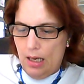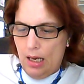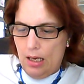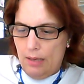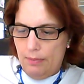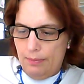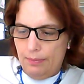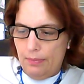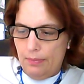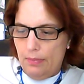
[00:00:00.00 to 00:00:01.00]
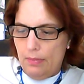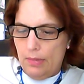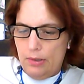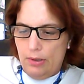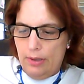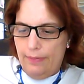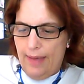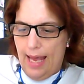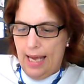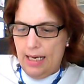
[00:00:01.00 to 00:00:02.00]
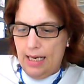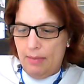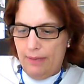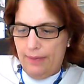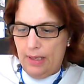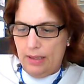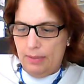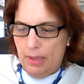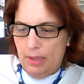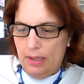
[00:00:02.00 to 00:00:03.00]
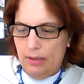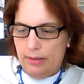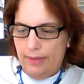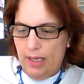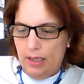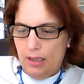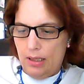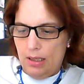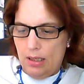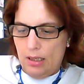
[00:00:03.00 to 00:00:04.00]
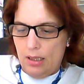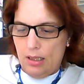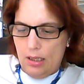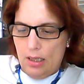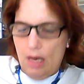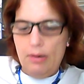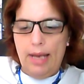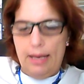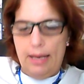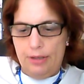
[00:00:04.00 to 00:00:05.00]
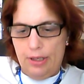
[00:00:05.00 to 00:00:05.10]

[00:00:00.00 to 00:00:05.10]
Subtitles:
Not going to fit any of my fingers by the looks of it. Oh, yeah,